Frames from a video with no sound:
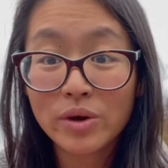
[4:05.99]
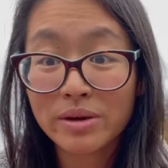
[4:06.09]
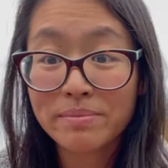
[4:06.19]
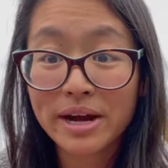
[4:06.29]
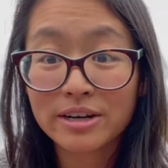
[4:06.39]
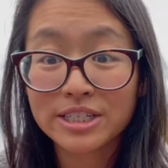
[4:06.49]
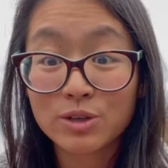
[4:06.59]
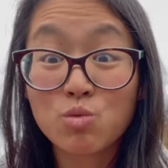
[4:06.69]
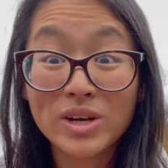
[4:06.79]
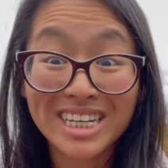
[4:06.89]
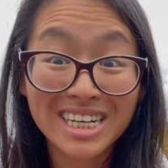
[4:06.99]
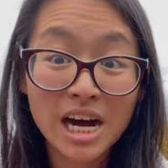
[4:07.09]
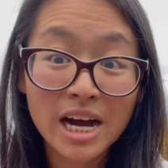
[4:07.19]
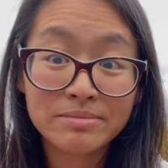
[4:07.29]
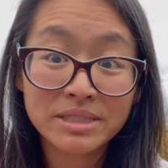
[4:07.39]
in comparison what the
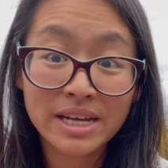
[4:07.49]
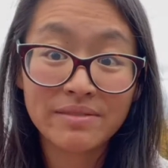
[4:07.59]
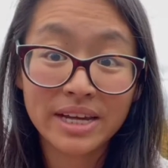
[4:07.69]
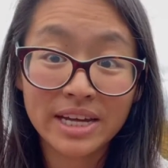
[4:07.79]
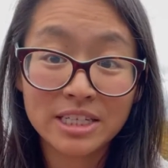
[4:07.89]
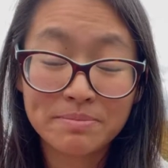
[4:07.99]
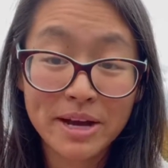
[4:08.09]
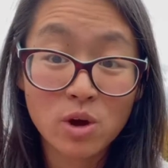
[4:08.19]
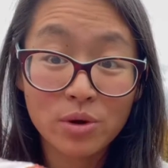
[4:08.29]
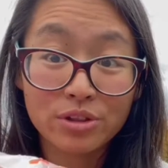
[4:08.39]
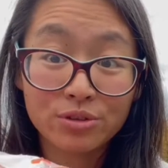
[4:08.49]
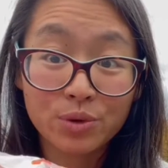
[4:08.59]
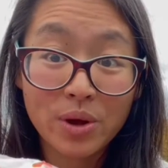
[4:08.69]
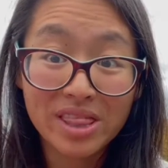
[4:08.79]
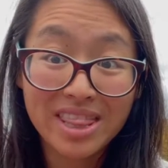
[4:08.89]
time saving is by going through